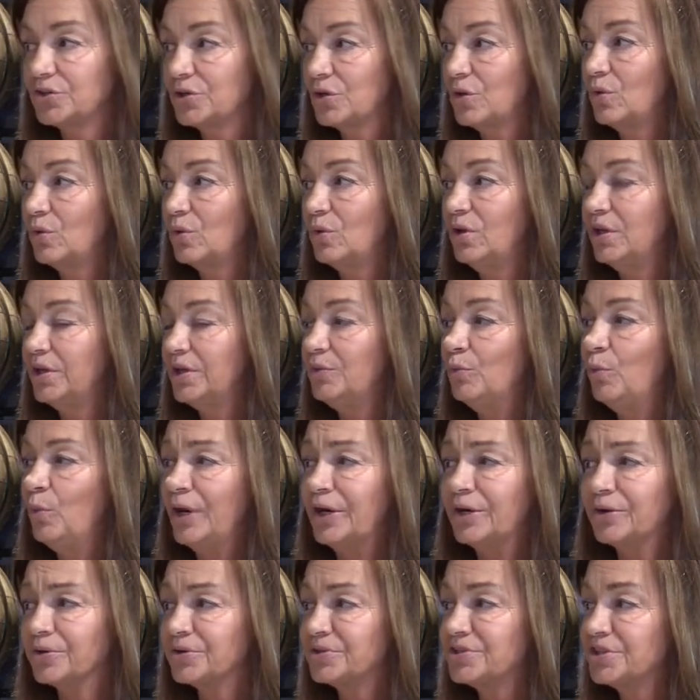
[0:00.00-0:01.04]
totally
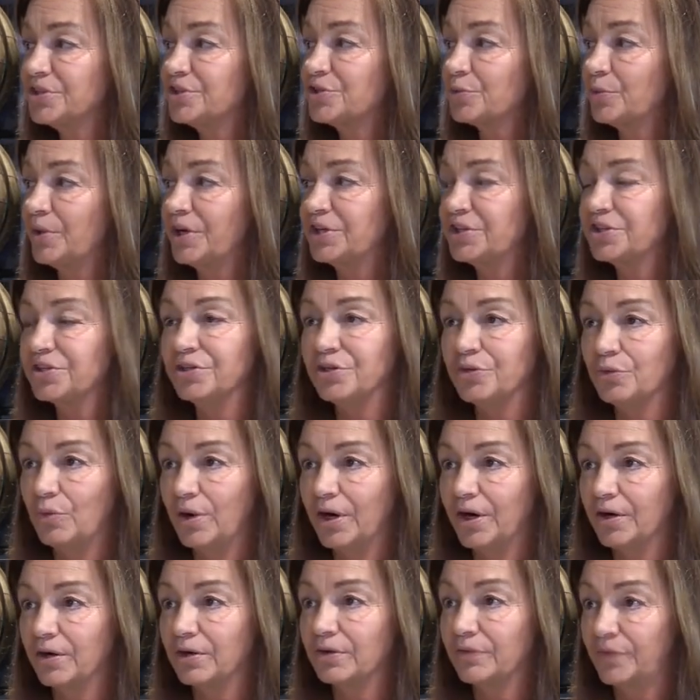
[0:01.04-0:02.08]
weird situation to
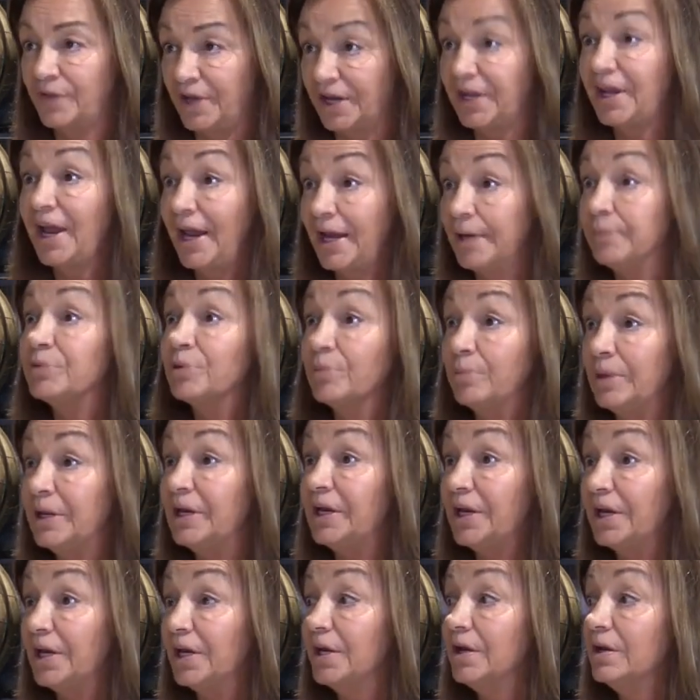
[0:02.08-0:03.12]
where they came to
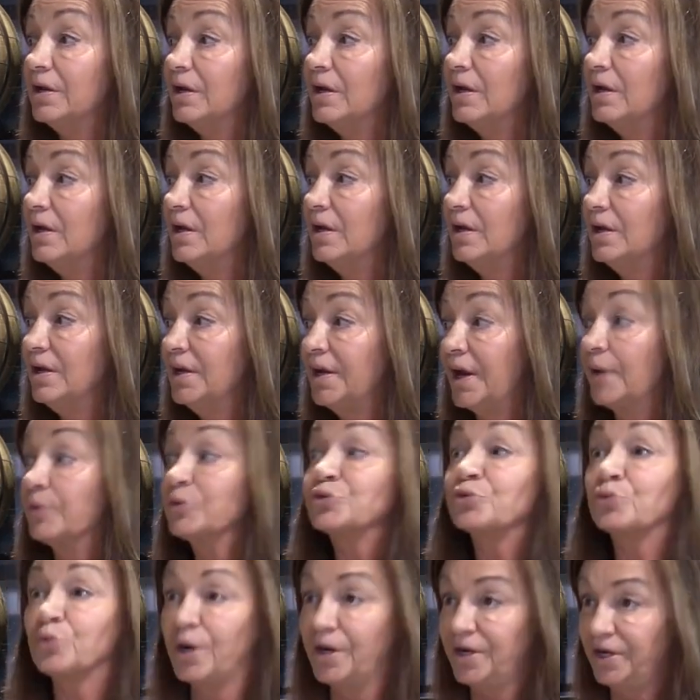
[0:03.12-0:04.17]
me and I
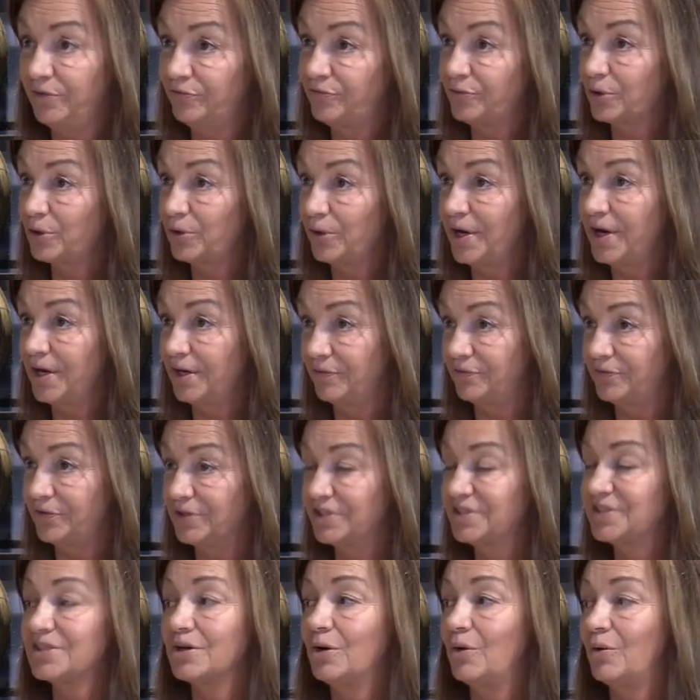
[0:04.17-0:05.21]
was running for
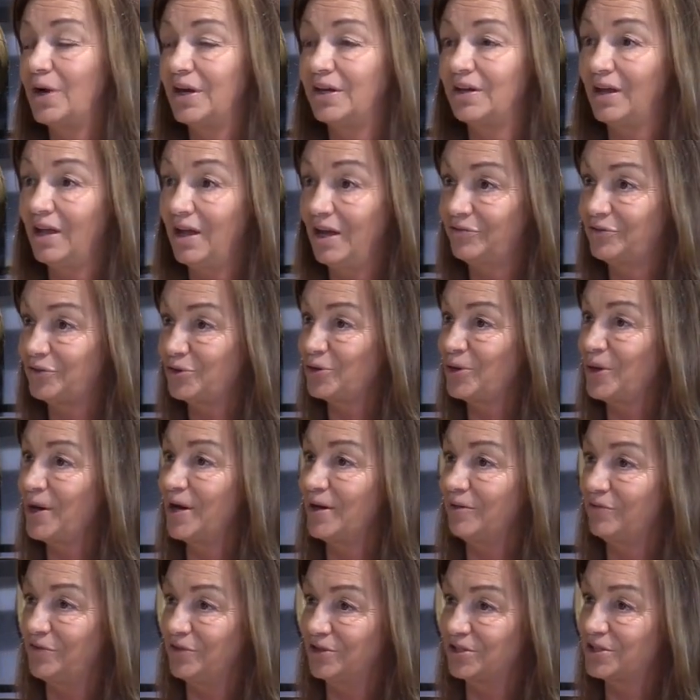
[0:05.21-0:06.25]
Cranifus. So I left
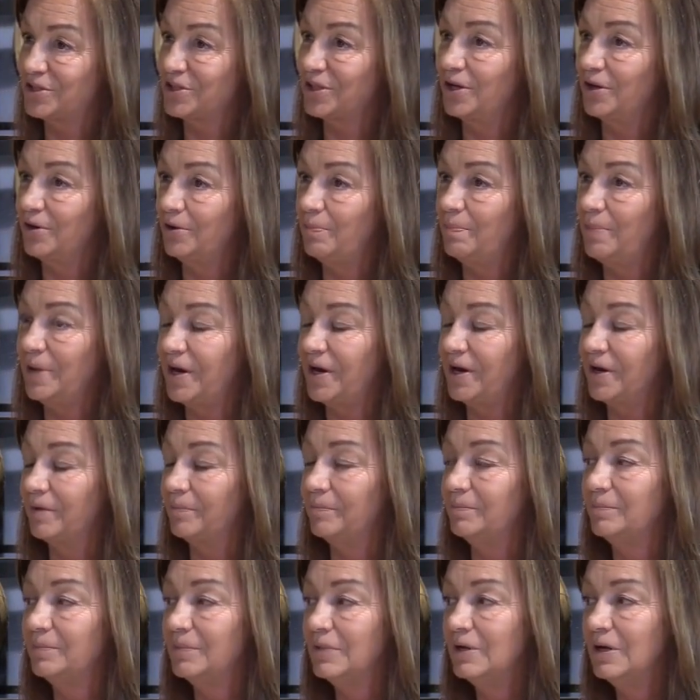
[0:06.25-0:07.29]
Cranifus to go to
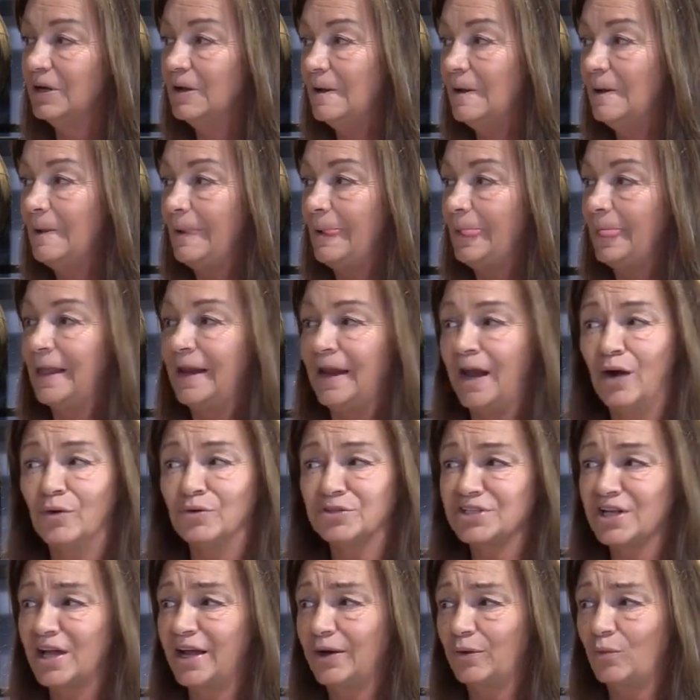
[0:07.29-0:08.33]
BAM. And I
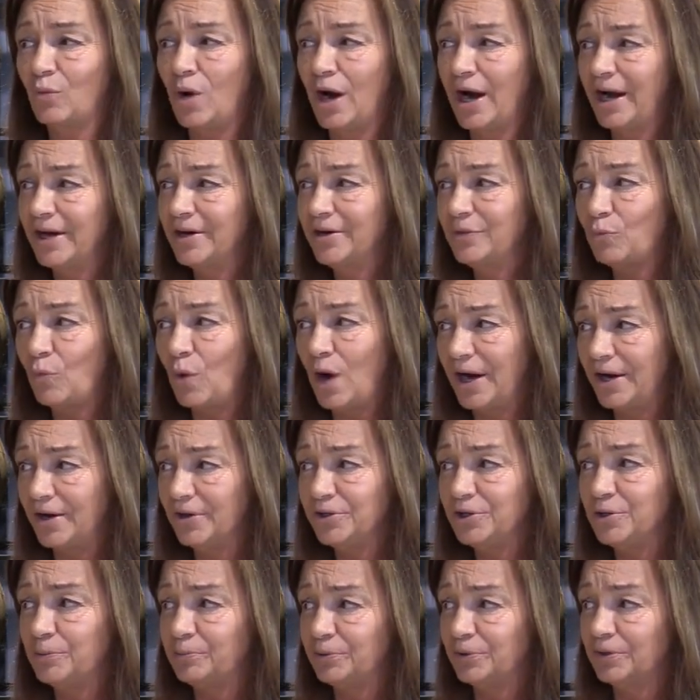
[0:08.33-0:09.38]
was like, why
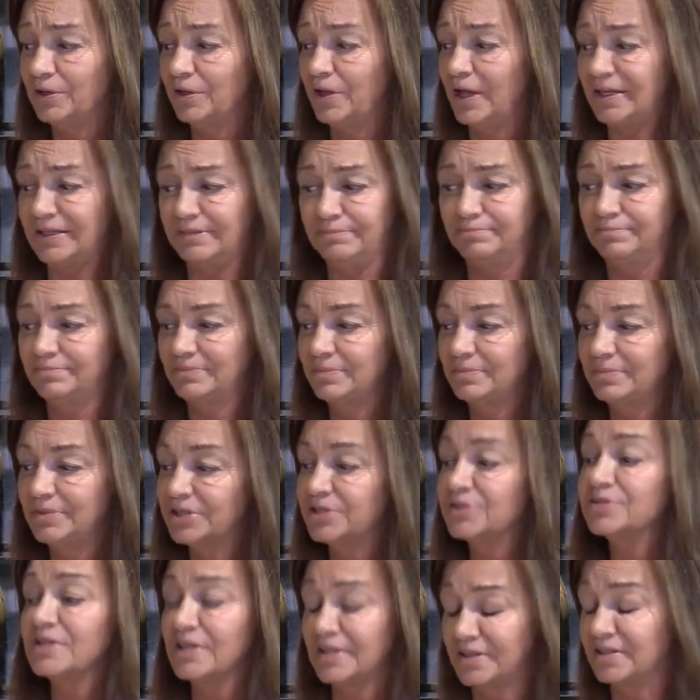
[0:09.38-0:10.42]
don't you put, like,
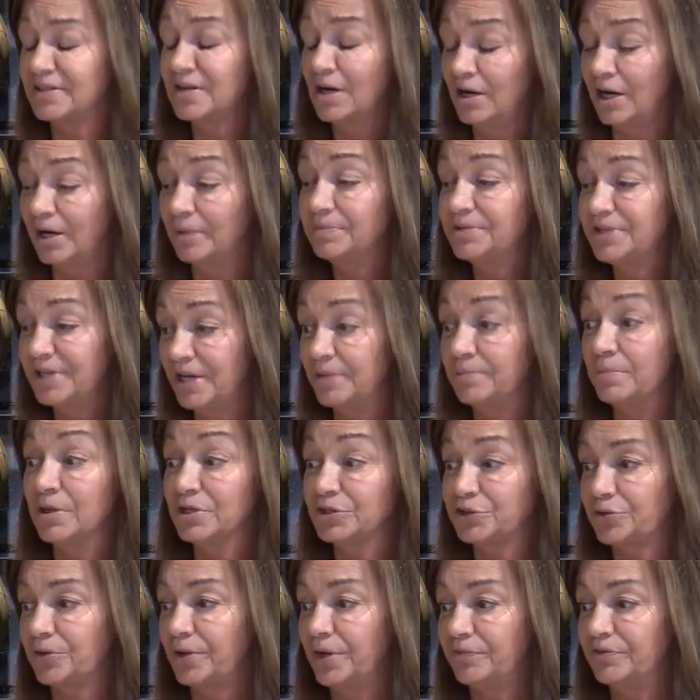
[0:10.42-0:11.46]
this is at the time, Ted
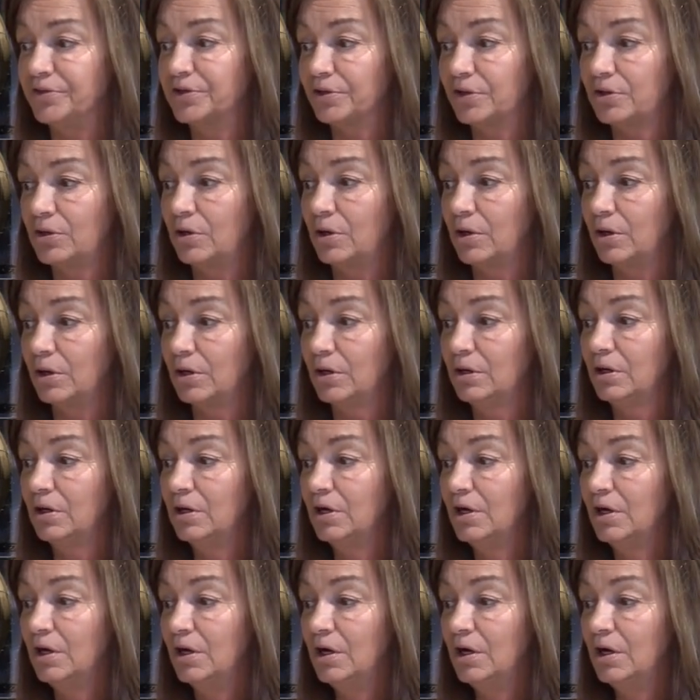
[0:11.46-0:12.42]
Musgrave in the car